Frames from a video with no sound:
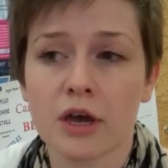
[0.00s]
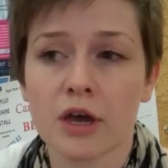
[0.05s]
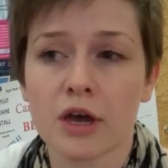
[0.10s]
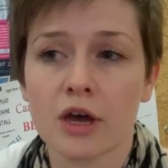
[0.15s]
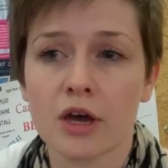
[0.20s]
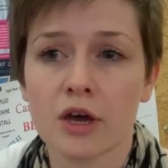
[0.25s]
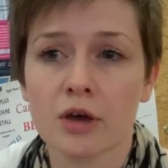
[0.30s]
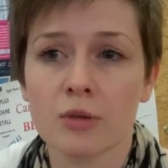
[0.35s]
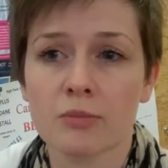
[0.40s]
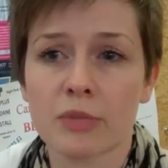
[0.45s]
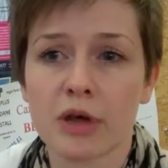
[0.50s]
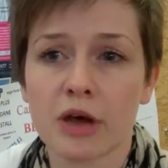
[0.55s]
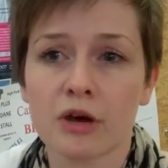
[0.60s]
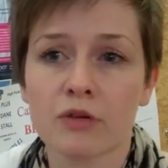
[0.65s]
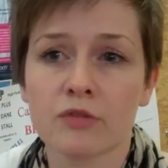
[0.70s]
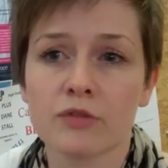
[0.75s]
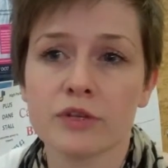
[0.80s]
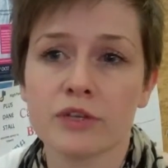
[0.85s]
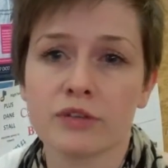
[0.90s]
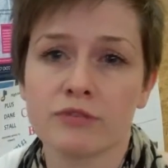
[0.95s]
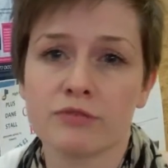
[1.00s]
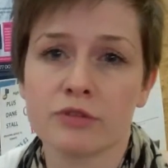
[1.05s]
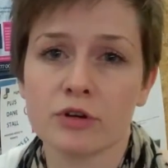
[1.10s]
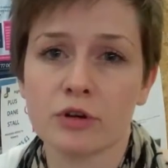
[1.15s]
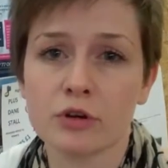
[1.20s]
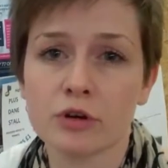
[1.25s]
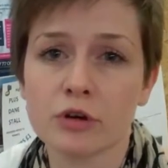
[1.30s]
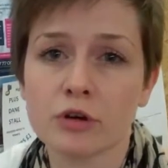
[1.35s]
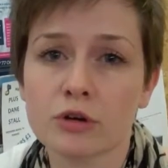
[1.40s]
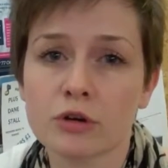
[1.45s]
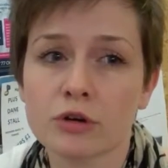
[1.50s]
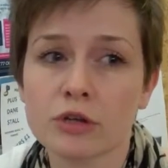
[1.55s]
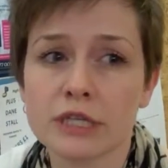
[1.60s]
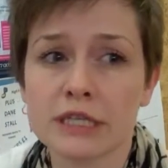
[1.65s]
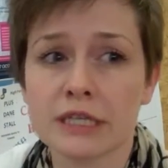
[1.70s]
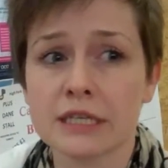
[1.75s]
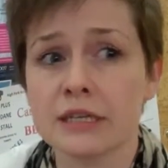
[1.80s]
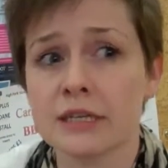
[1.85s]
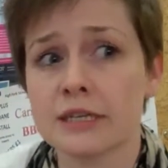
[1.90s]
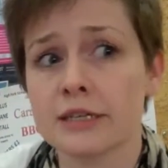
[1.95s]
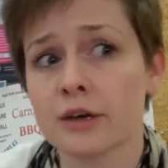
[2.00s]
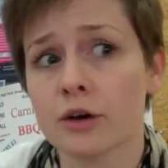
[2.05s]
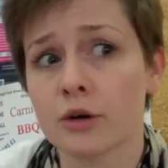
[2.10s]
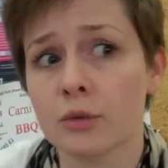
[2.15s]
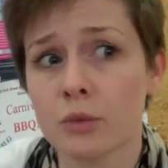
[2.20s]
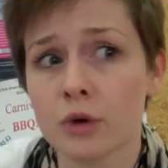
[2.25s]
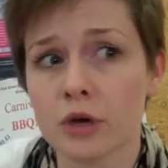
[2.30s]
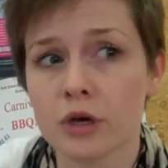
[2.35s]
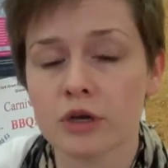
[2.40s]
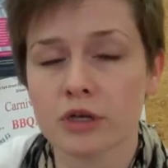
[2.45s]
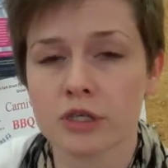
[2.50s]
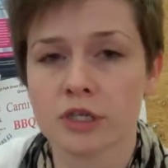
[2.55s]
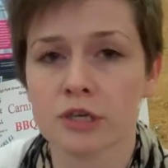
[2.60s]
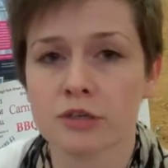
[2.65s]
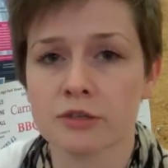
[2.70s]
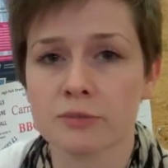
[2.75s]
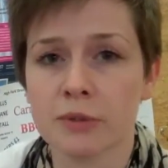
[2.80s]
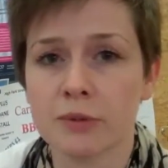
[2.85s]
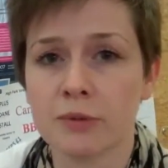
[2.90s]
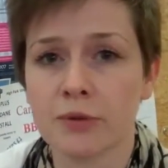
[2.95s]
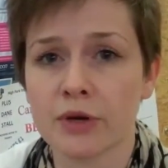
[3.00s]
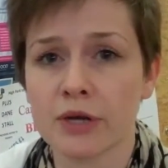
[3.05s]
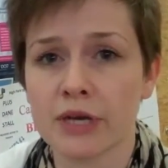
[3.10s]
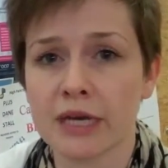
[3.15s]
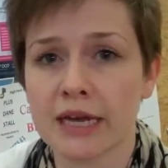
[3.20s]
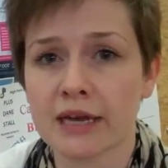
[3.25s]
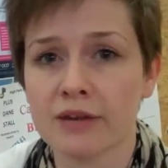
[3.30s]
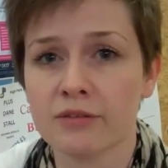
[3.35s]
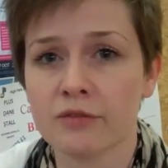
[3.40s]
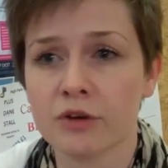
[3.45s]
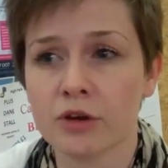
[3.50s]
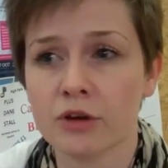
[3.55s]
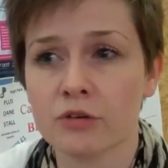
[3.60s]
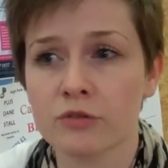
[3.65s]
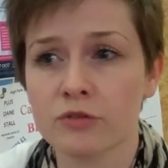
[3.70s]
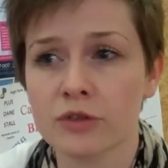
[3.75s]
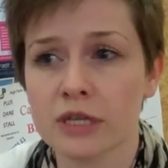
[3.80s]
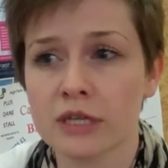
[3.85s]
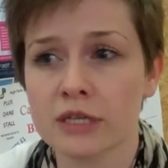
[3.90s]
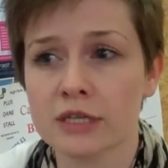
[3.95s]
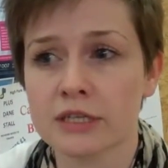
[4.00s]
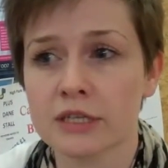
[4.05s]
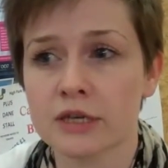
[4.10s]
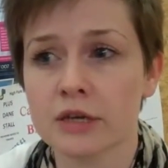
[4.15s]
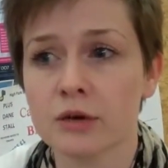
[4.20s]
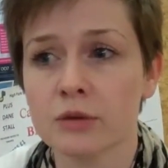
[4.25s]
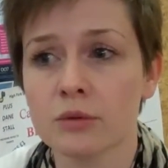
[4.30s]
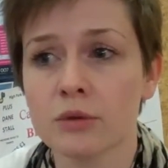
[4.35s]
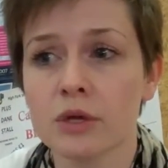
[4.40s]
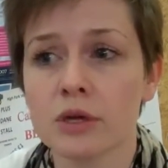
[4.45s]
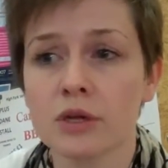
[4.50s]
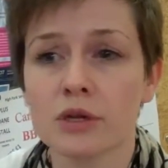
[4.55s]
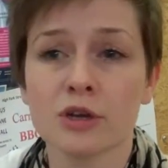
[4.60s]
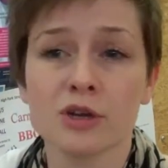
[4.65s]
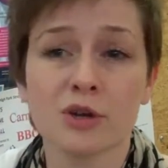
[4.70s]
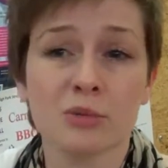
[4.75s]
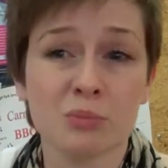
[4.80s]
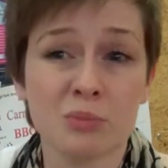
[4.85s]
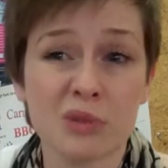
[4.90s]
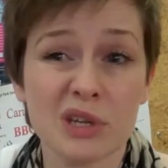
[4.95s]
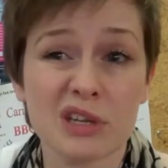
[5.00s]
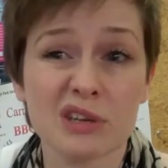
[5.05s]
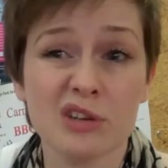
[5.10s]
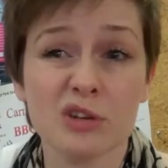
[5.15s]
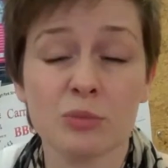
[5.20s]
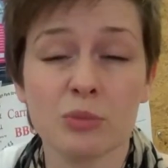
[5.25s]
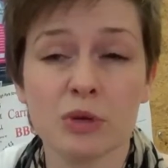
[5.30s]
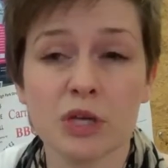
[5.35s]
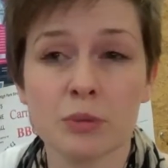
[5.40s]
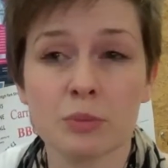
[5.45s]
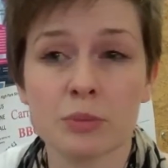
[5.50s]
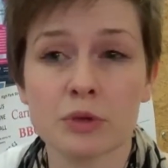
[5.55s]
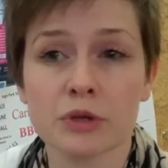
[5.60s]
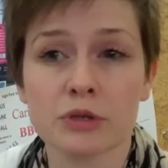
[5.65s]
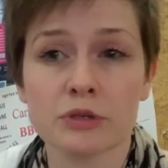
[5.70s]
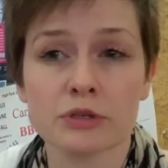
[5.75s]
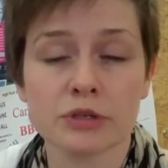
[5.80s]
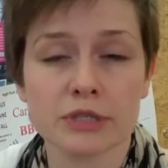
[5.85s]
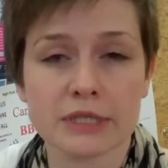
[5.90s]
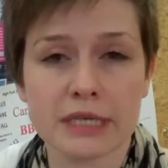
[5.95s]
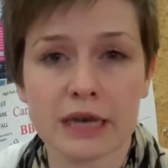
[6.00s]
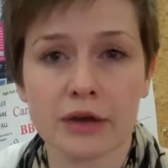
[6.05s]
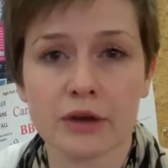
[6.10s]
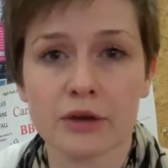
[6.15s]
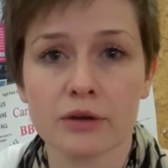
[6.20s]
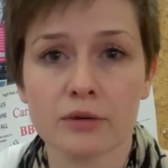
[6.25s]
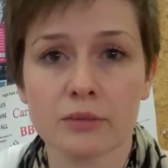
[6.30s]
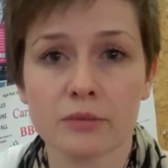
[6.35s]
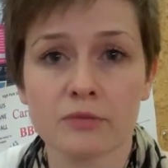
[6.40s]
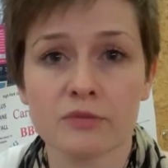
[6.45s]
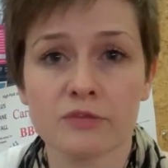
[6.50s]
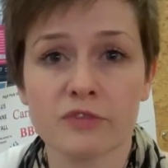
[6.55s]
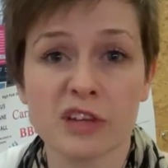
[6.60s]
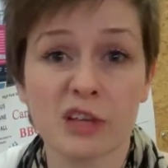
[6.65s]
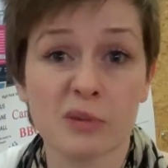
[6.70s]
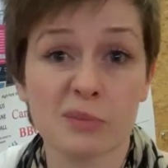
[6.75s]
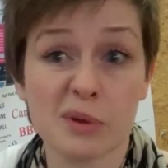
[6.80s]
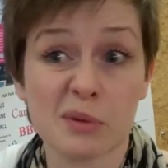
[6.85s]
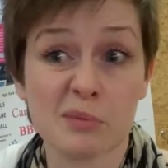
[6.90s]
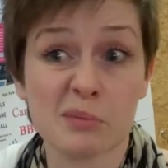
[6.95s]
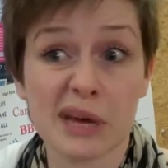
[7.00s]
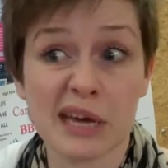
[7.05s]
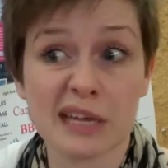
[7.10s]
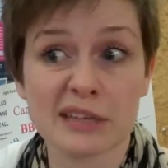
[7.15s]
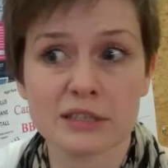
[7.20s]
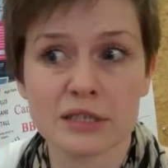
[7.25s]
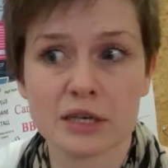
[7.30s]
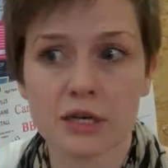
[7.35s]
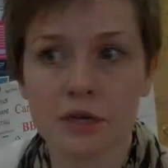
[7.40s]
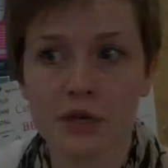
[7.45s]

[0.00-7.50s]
that offer different courses or workshops people can get involved in, so you can meet new people and just get out and feel a bit better.